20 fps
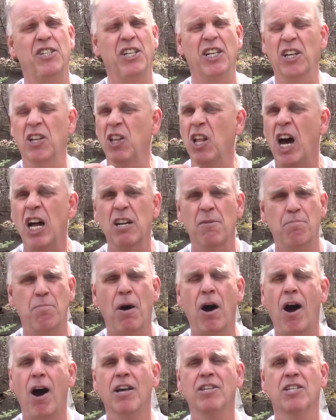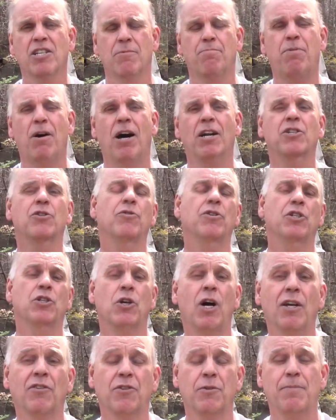You get a lot of positive, positive
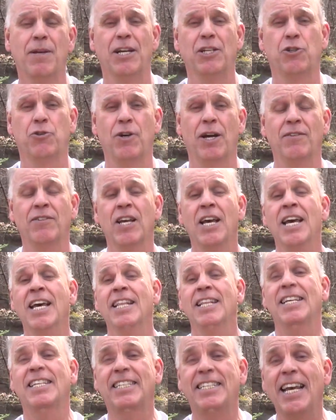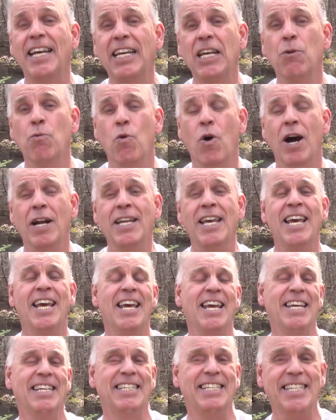results from that stress. The second one
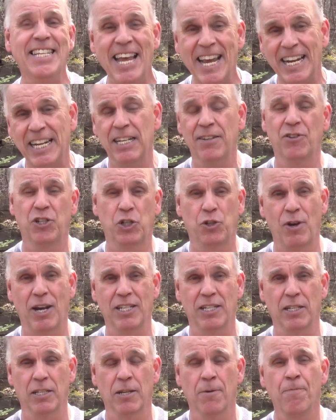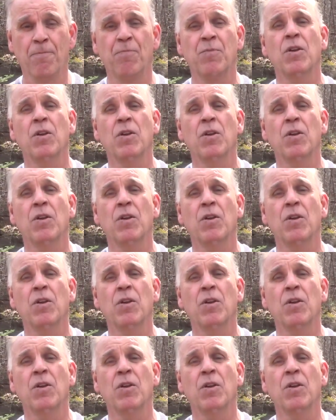is negative stresses.